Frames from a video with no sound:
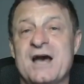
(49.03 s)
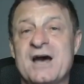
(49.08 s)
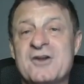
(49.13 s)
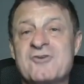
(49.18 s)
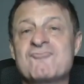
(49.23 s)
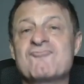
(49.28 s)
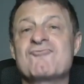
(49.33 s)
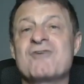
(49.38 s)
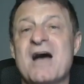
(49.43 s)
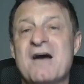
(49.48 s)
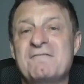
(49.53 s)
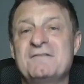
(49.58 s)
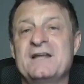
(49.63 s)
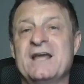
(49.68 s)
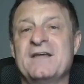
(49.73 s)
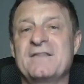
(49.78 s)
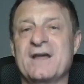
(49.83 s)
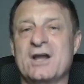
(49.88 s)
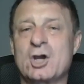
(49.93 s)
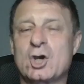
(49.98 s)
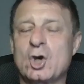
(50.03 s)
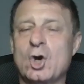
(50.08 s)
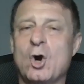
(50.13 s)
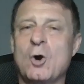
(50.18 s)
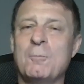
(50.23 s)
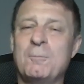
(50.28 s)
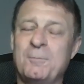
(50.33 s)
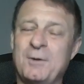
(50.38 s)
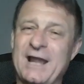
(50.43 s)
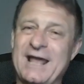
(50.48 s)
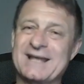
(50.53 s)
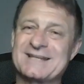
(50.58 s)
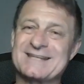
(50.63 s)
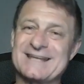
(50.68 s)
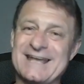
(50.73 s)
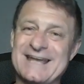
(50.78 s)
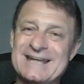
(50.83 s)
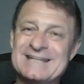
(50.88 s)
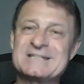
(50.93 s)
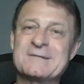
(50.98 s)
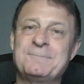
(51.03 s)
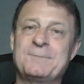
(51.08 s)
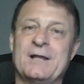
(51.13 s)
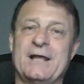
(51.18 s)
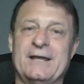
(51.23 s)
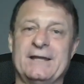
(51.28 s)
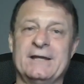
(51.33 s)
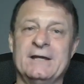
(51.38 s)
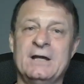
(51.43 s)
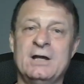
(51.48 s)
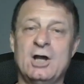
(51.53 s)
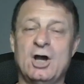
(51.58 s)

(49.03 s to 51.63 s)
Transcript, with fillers: unraveling the complex interplay